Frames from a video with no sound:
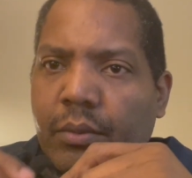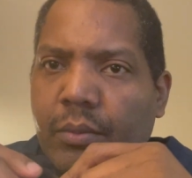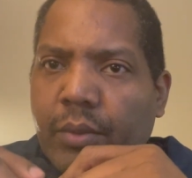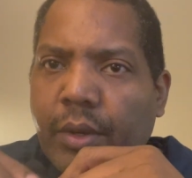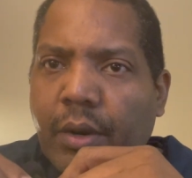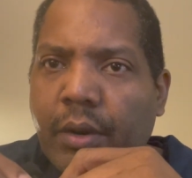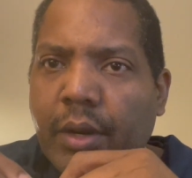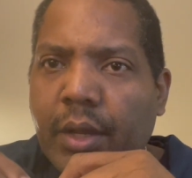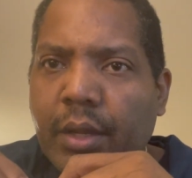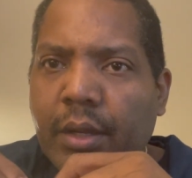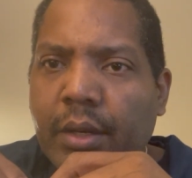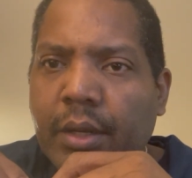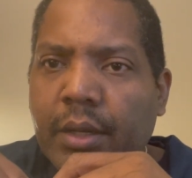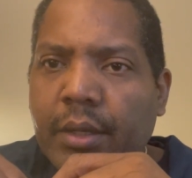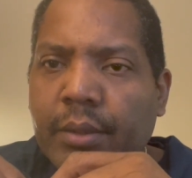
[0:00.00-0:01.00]
We are
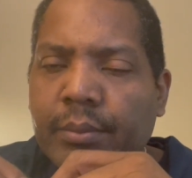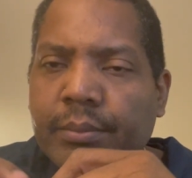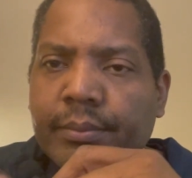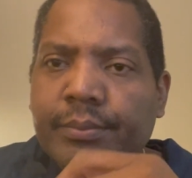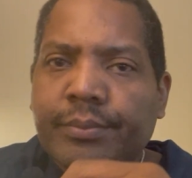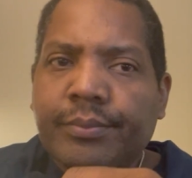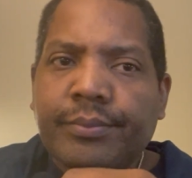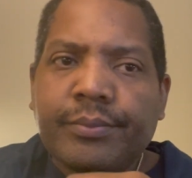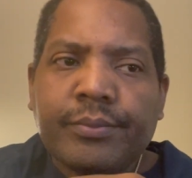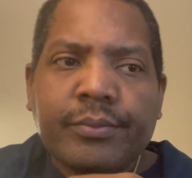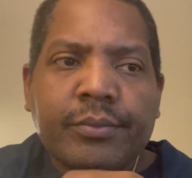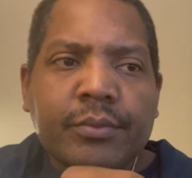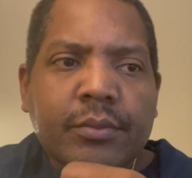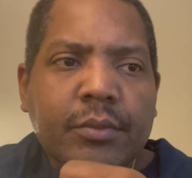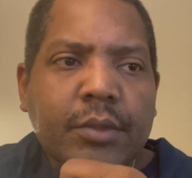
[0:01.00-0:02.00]
in I
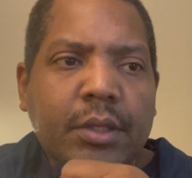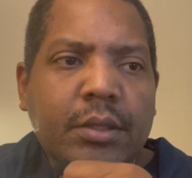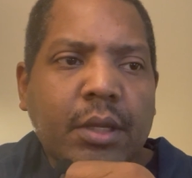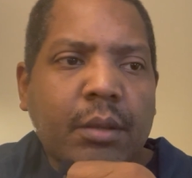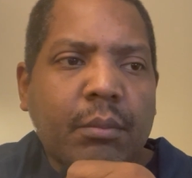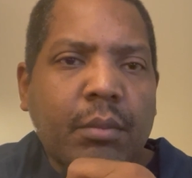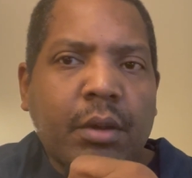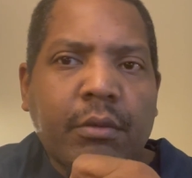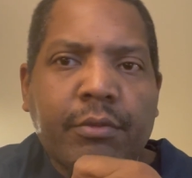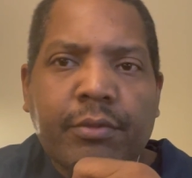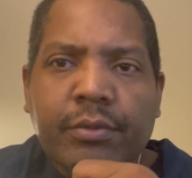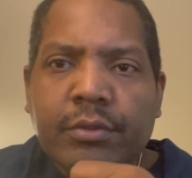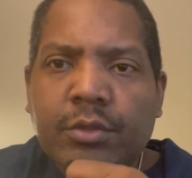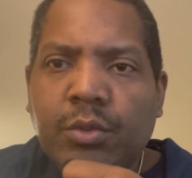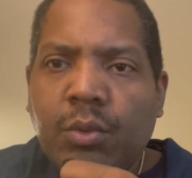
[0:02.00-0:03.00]
think month
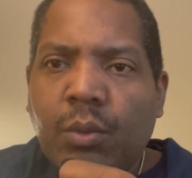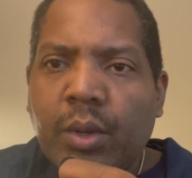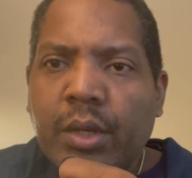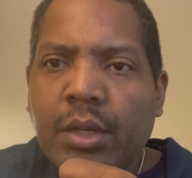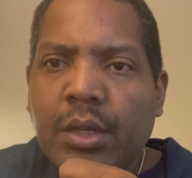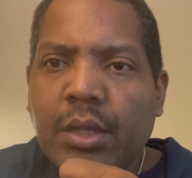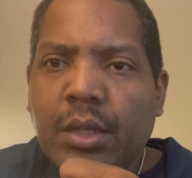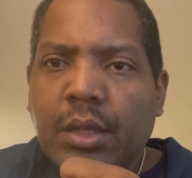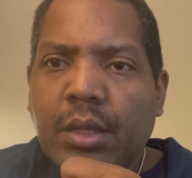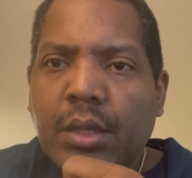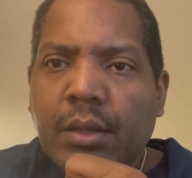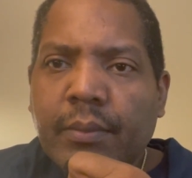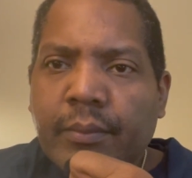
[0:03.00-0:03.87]
20